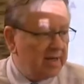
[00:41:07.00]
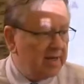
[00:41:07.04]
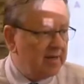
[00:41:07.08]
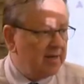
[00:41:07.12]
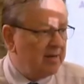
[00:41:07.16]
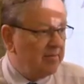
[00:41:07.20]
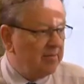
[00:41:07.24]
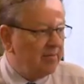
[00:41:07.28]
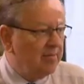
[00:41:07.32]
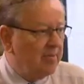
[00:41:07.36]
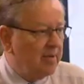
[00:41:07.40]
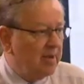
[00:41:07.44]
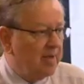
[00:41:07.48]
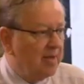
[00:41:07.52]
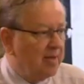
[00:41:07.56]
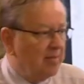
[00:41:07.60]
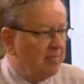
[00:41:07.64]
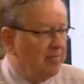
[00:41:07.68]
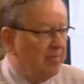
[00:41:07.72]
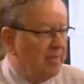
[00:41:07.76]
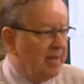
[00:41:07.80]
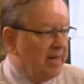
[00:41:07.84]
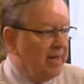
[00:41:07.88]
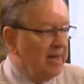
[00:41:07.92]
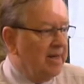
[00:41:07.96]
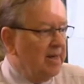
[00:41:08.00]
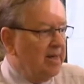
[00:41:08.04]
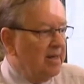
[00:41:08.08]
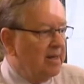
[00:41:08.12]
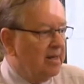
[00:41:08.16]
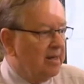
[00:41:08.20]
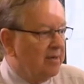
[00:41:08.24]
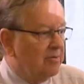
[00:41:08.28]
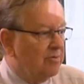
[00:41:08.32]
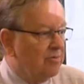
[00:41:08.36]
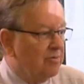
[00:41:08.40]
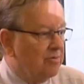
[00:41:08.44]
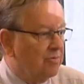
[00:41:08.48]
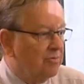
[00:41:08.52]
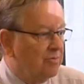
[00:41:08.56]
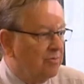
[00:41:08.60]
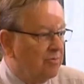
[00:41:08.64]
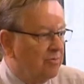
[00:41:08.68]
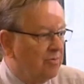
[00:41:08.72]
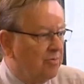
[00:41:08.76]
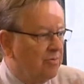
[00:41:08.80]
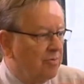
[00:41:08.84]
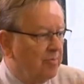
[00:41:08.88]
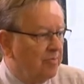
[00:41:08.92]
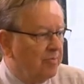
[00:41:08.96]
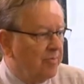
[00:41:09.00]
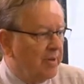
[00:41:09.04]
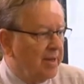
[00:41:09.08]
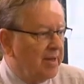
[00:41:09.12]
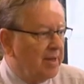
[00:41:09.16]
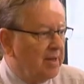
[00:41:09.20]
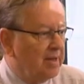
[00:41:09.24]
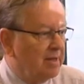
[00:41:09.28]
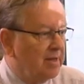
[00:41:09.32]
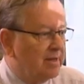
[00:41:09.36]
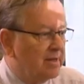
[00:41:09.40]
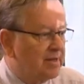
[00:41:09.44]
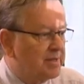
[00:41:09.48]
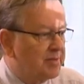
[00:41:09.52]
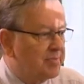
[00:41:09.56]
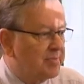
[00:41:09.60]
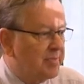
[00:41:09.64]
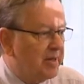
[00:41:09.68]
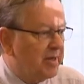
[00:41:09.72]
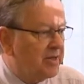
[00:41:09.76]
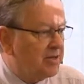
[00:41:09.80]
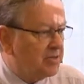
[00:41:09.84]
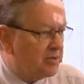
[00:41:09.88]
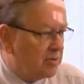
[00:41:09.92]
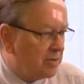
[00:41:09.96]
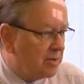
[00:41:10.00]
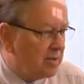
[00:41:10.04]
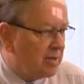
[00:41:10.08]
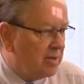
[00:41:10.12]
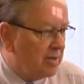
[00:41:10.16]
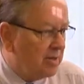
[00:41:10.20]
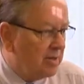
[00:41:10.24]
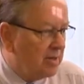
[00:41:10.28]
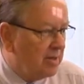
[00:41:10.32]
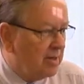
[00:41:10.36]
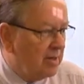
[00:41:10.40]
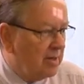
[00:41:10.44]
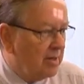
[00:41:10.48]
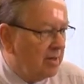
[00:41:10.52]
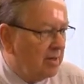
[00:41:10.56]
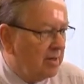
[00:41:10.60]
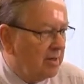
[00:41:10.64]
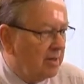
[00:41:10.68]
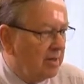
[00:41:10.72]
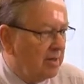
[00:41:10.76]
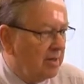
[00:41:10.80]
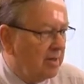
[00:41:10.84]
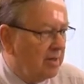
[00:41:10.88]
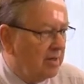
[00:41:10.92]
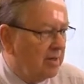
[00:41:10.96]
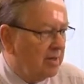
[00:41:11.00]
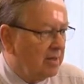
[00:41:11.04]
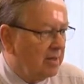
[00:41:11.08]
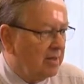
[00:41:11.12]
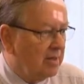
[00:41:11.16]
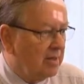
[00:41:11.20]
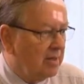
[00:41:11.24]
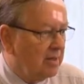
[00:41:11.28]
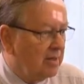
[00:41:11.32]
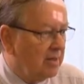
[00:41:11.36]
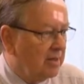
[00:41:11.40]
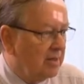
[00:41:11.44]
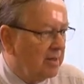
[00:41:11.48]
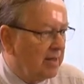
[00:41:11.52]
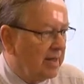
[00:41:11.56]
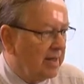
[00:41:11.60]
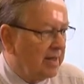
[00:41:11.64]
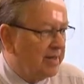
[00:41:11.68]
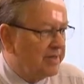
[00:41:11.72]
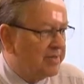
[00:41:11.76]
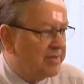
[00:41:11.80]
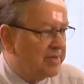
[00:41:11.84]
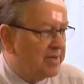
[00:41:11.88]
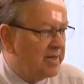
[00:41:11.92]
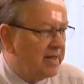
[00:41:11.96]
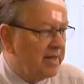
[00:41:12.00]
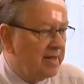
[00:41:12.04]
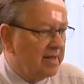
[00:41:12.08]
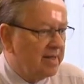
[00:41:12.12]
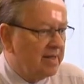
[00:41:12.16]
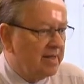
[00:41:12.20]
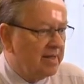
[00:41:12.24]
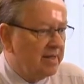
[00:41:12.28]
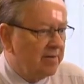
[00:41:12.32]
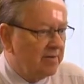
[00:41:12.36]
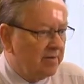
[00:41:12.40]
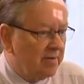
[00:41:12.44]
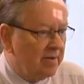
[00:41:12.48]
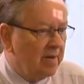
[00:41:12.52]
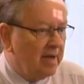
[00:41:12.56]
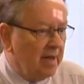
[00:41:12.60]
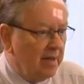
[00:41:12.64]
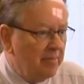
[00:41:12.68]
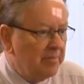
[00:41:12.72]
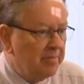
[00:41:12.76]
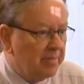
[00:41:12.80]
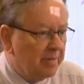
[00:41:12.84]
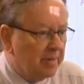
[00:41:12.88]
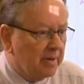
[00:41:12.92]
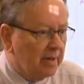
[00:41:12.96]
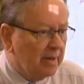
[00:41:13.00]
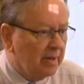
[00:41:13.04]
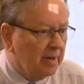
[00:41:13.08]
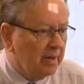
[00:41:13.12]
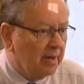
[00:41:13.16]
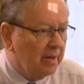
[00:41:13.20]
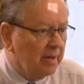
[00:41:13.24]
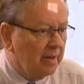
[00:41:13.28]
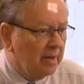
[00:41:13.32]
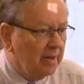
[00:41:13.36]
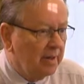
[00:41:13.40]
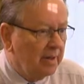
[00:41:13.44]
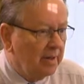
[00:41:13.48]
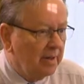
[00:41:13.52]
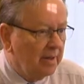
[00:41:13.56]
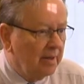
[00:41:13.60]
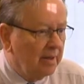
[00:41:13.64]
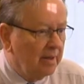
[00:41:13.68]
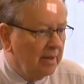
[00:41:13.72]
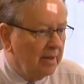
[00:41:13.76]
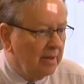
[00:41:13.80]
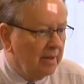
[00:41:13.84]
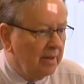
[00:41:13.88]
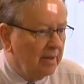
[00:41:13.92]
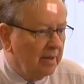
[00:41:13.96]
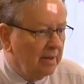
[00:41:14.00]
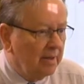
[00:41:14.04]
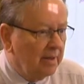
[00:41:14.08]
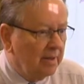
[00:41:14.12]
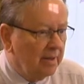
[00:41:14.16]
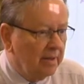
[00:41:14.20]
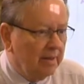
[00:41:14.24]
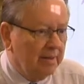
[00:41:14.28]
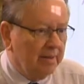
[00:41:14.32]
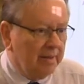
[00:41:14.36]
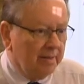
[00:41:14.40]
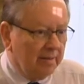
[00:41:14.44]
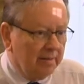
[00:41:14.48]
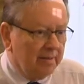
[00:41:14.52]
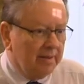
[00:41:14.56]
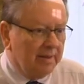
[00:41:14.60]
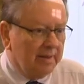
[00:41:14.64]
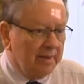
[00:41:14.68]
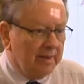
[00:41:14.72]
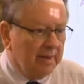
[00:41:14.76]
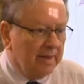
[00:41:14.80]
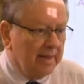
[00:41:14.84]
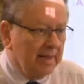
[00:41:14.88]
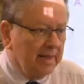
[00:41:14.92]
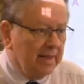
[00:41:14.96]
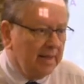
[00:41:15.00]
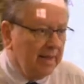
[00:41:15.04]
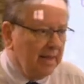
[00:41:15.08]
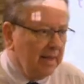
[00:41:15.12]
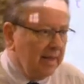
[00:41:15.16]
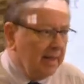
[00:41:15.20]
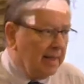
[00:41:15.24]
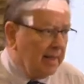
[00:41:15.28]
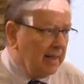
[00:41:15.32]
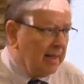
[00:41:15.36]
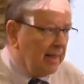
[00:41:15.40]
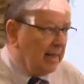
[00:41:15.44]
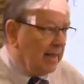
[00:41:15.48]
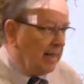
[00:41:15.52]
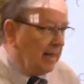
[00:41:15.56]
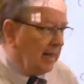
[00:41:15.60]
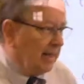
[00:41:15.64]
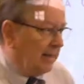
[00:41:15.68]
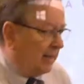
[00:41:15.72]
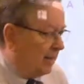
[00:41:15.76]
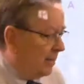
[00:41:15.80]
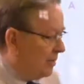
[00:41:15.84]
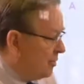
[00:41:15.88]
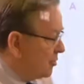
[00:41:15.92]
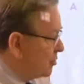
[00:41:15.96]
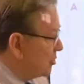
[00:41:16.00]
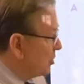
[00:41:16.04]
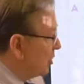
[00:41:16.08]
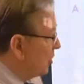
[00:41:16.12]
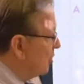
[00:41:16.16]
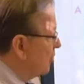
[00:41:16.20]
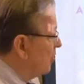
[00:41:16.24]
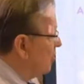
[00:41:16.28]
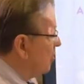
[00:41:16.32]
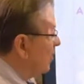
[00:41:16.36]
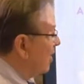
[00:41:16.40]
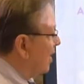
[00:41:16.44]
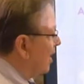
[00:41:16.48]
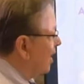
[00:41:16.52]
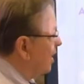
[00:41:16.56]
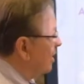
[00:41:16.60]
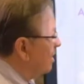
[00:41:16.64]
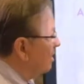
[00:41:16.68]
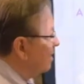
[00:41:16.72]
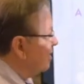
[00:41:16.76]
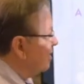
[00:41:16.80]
in Bellini to paint his picture as the emperor. All right. So